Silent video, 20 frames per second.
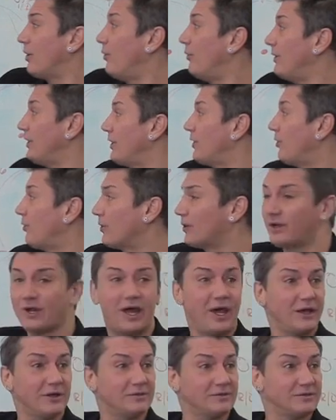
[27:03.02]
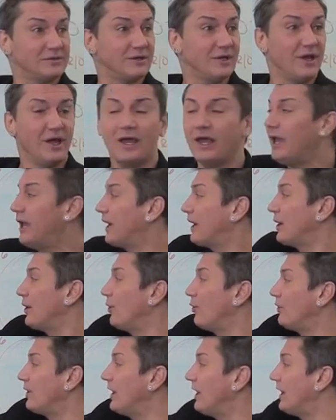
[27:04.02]
go in the cortex, it can
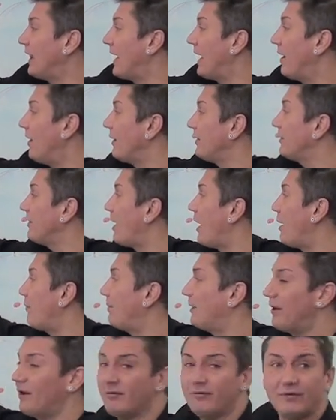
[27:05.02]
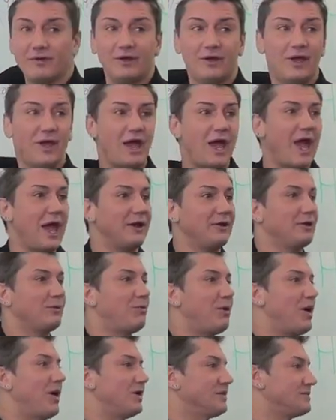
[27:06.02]
only lay on top of and
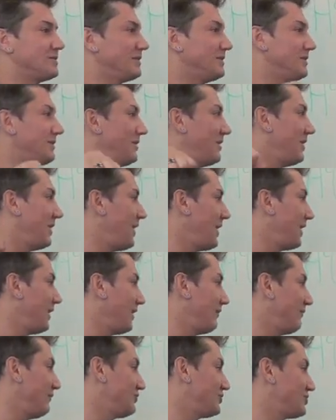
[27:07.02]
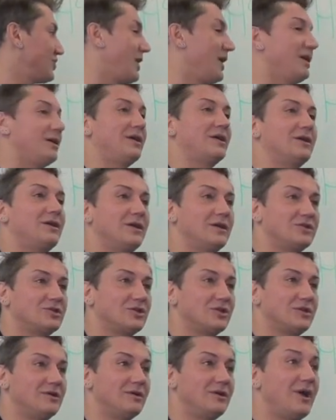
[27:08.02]
deposit and give you shining
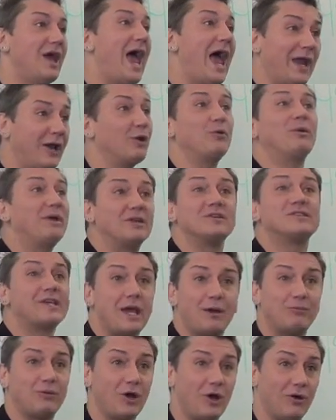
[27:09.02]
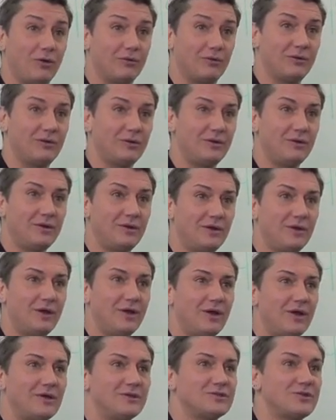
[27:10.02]
condition. And it'll be the same tone.
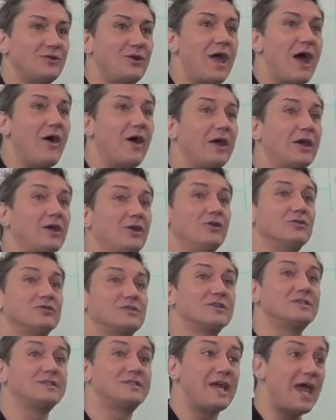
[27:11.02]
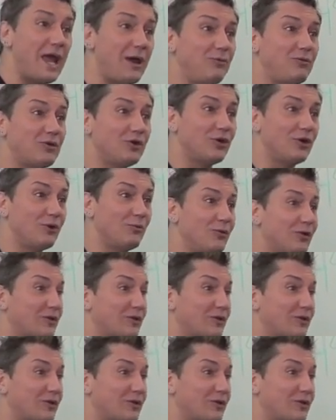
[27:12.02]
So now I can use the same tube